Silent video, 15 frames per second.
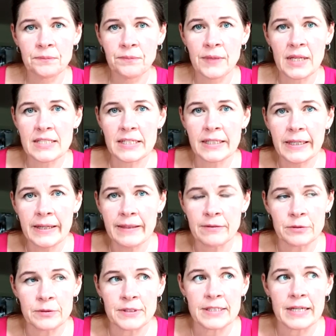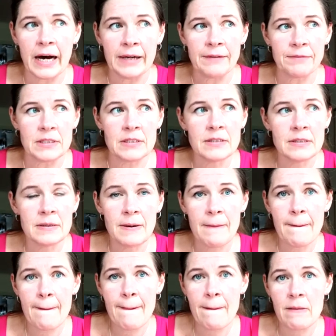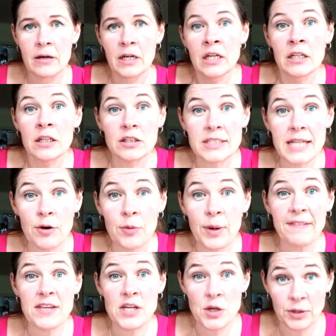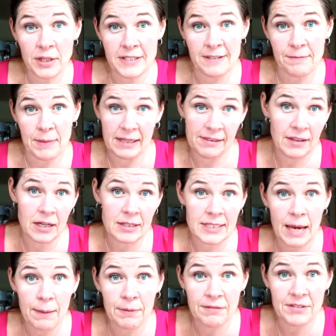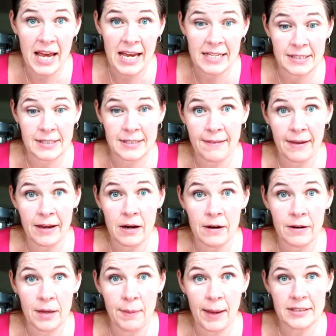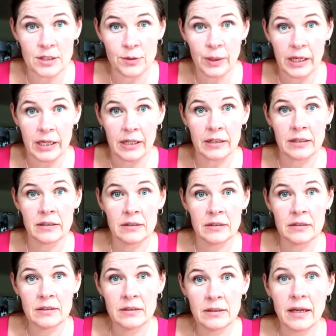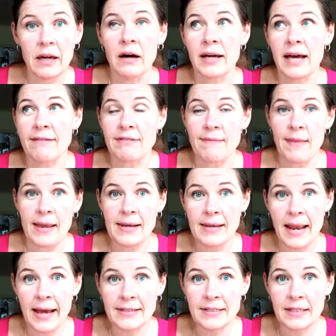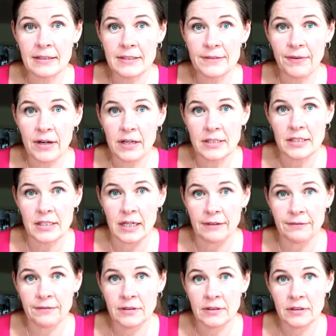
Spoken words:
It's clear they're all skivers. Look at how quick the unions have been in the last couple of days to say they can't go back to work. They can't cover up their laziness fast enough.